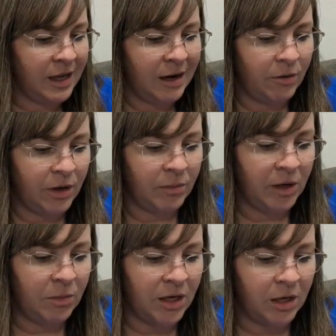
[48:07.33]
that one
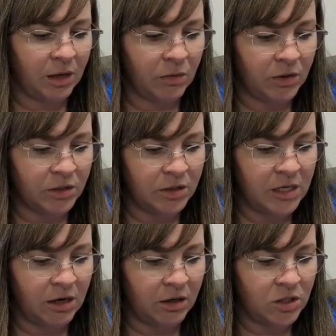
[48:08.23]
might be a good one to
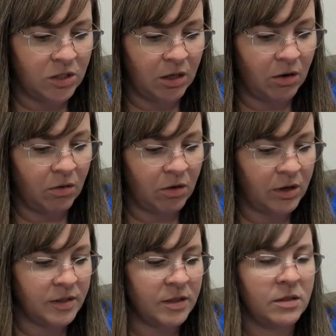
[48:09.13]
take too,
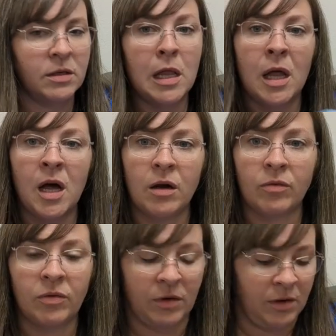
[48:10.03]
because it's a lot
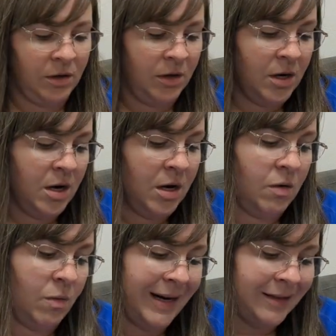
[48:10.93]
of
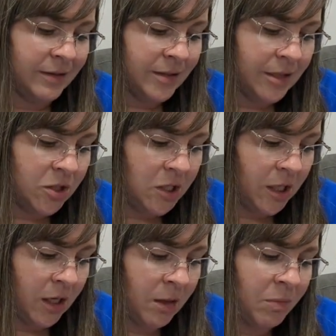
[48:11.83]
white
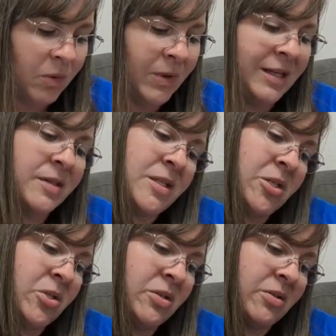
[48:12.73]
stitching, but white
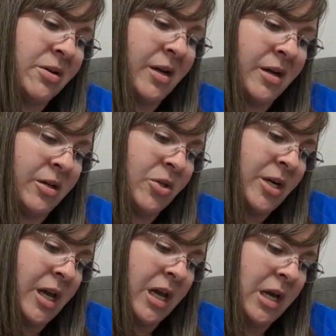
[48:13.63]
stitches are kind of
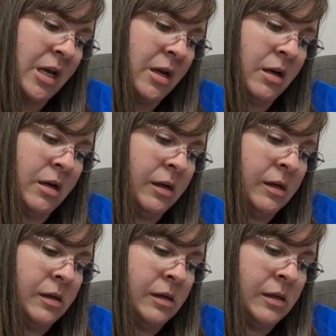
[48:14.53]
tricky.
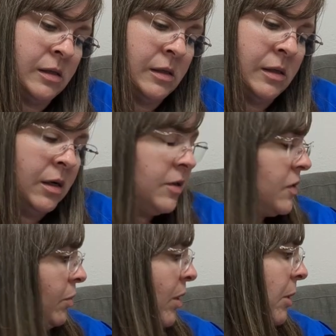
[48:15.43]

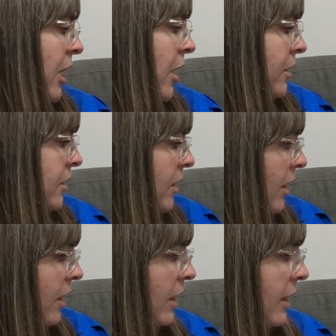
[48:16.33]
So maybe not.
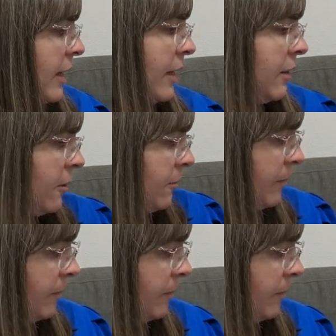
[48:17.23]
I don't know.